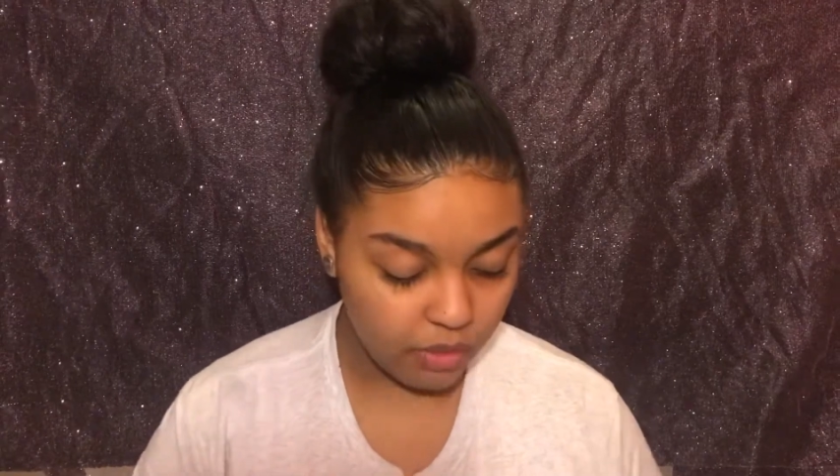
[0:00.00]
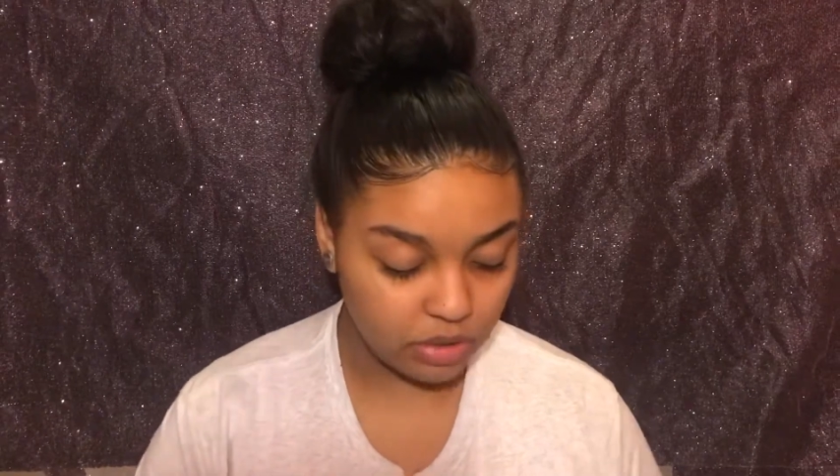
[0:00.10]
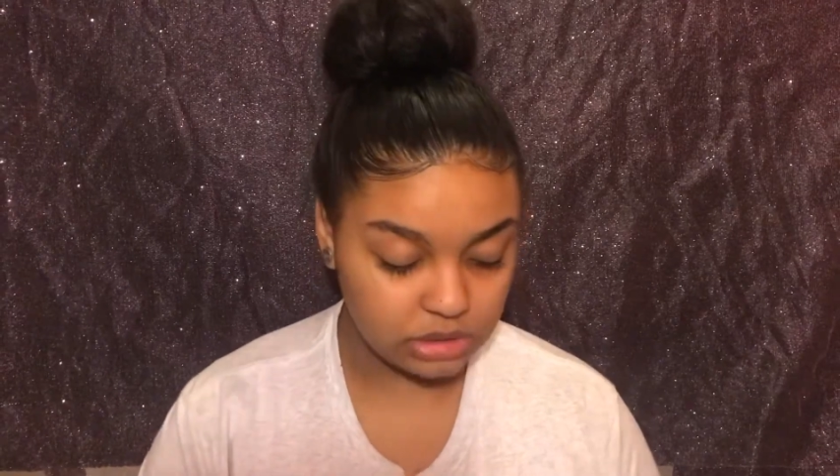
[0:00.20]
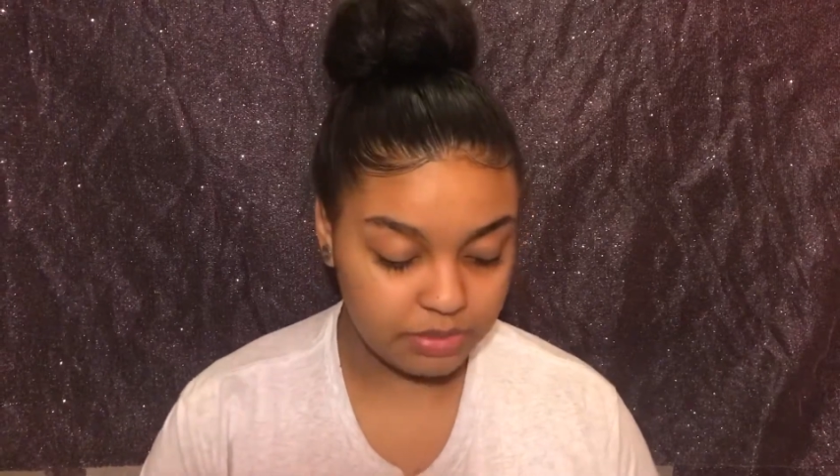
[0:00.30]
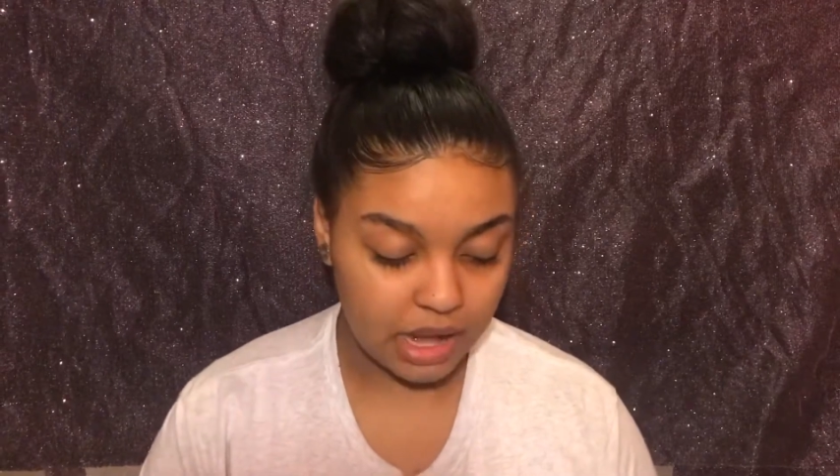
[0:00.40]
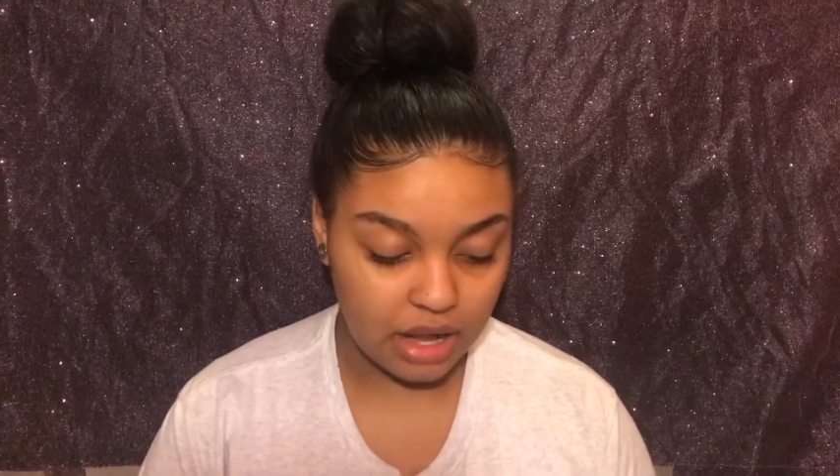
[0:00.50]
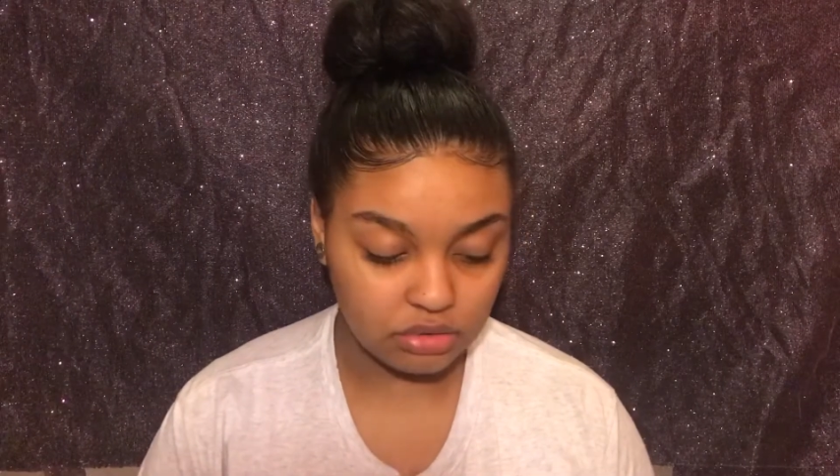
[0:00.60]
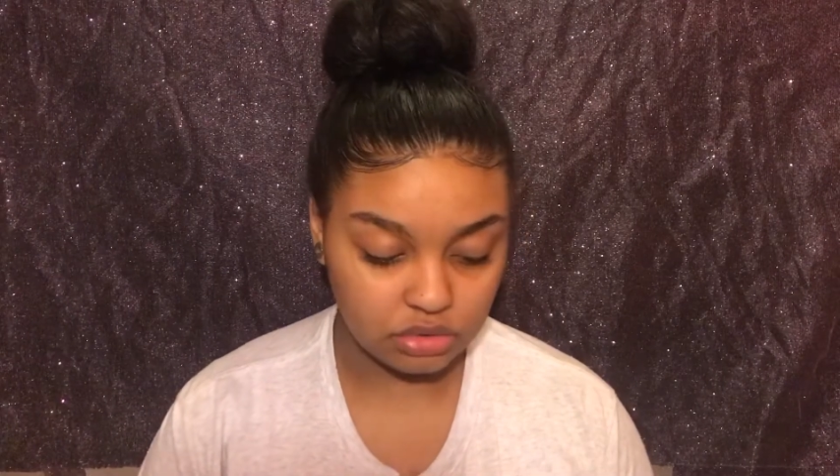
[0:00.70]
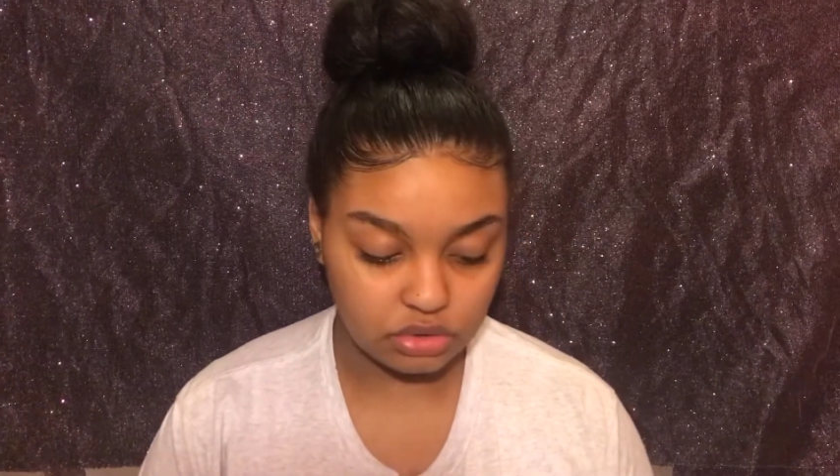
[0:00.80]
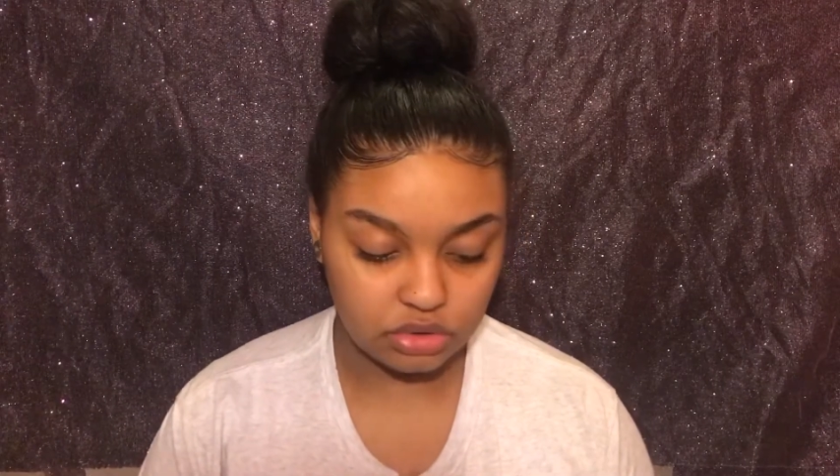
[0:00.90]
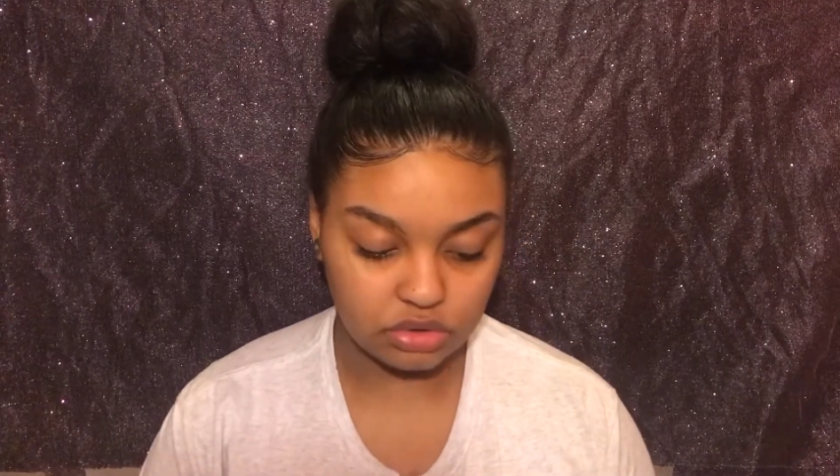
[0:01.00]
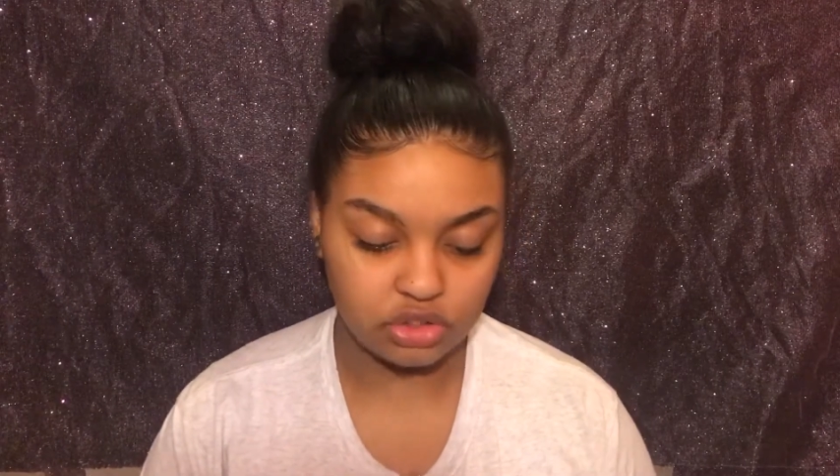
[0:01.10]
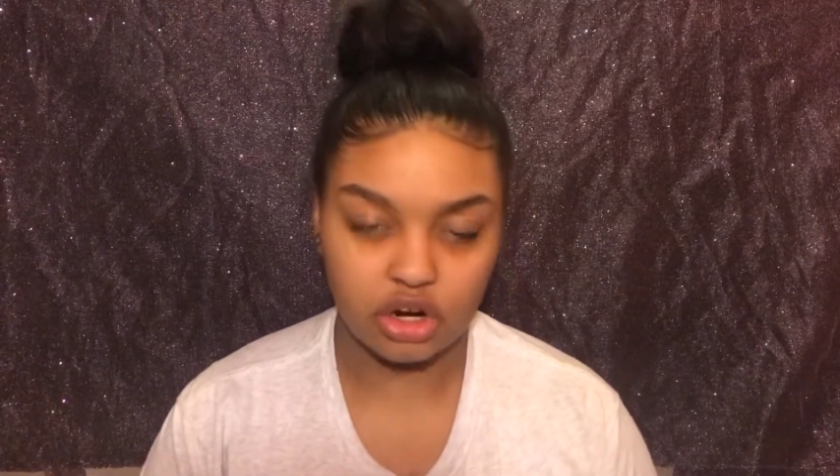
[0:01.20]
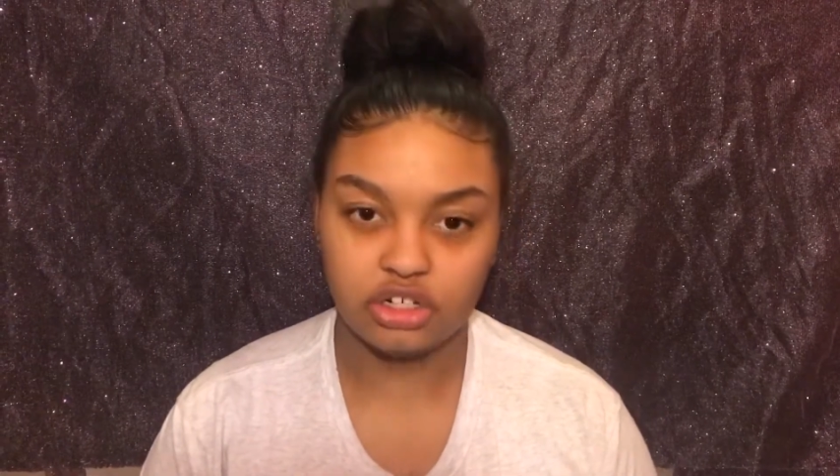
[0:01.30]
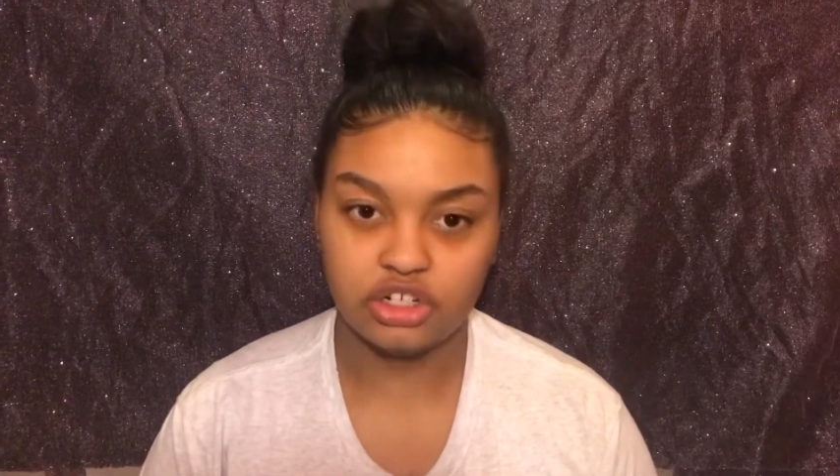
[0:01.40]
was about to
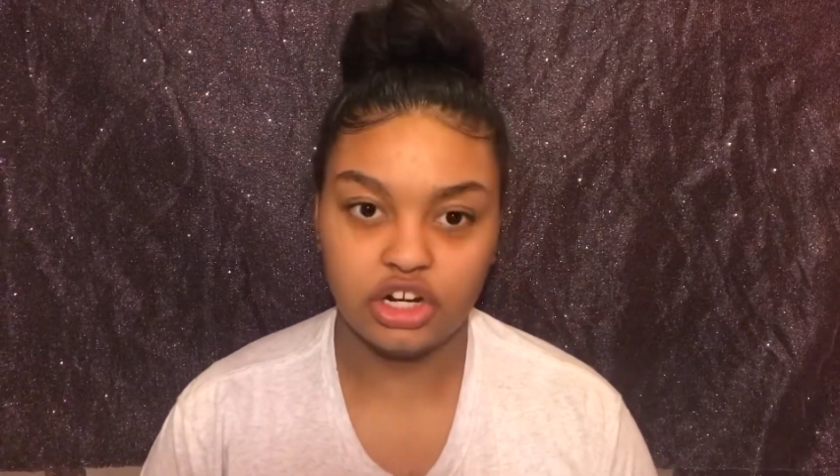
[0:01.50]
cry.